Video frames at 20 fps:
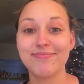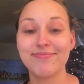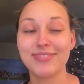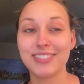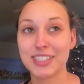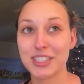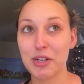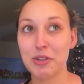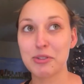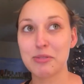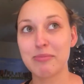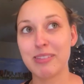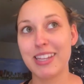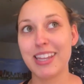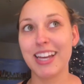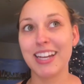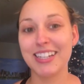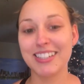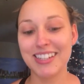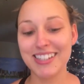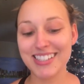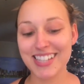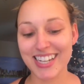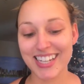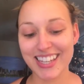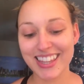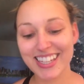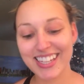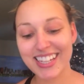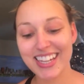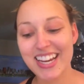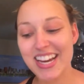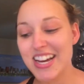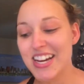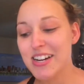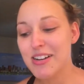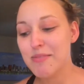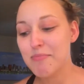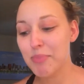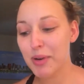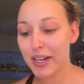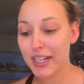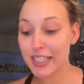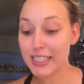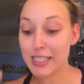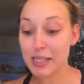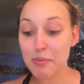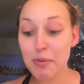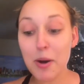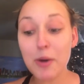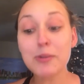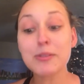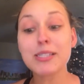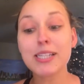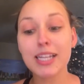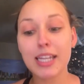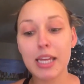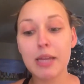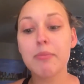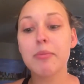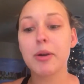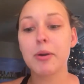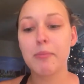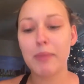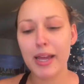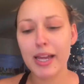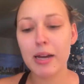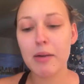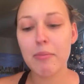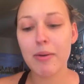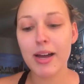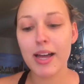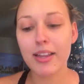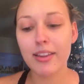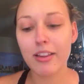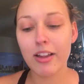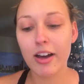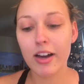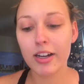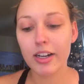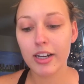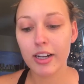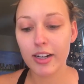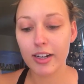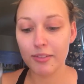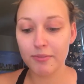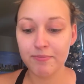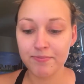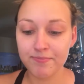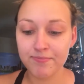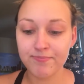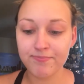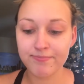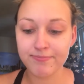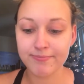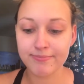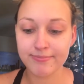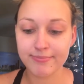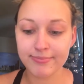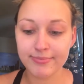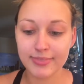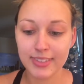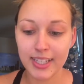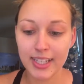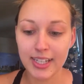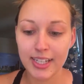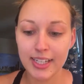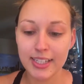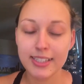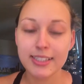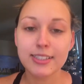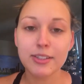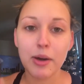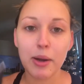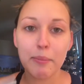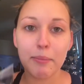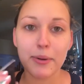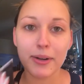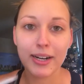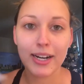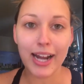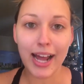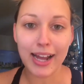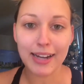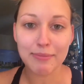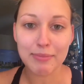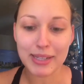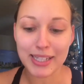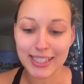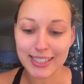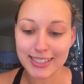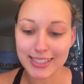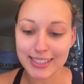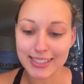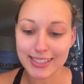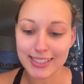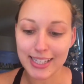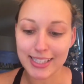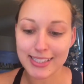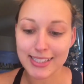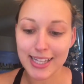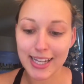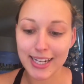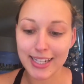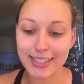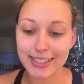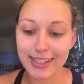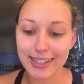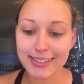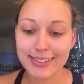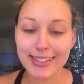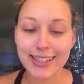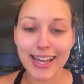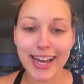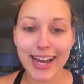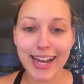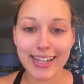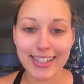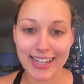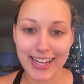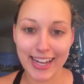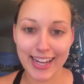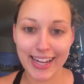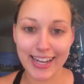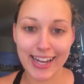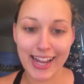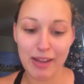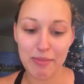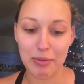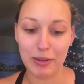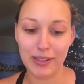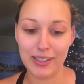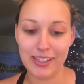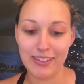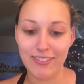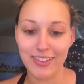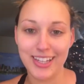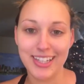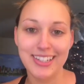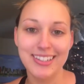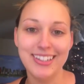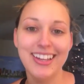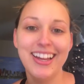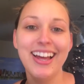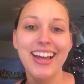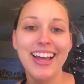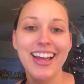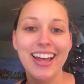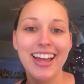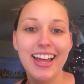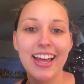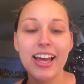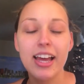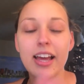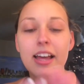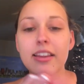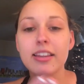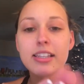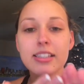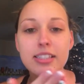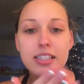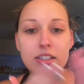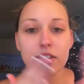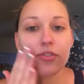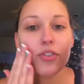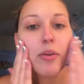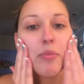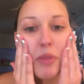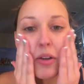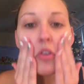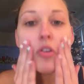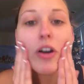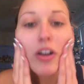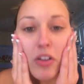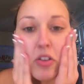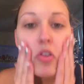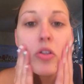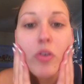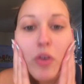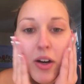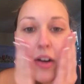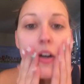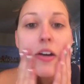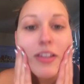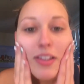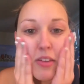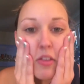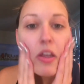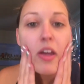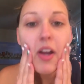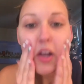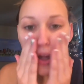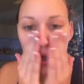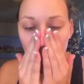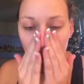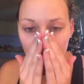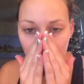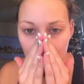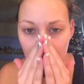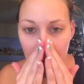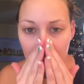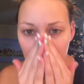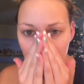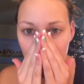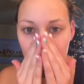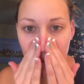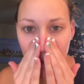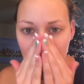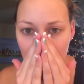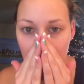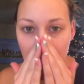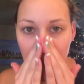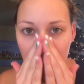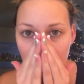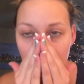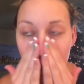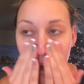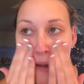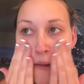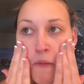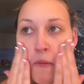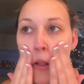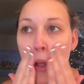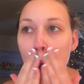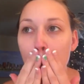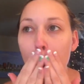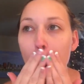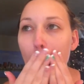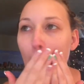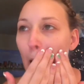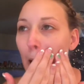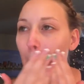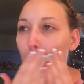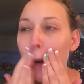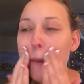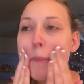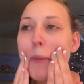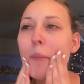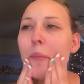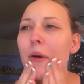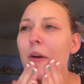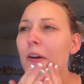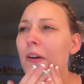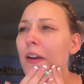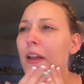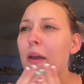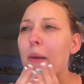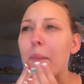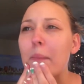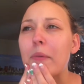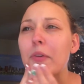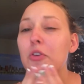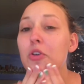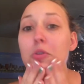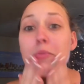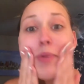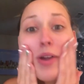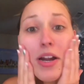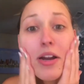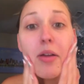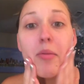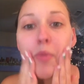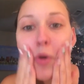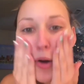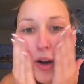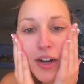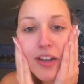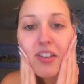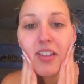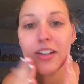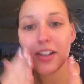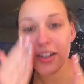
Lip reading: shows me that it does anything. But it's supposed to keep your makeup on longer. So I put it on because it says that it does that, and I believe it. This is from the drugstore. It's like, I can't remember her name. Drew Barrymore. It's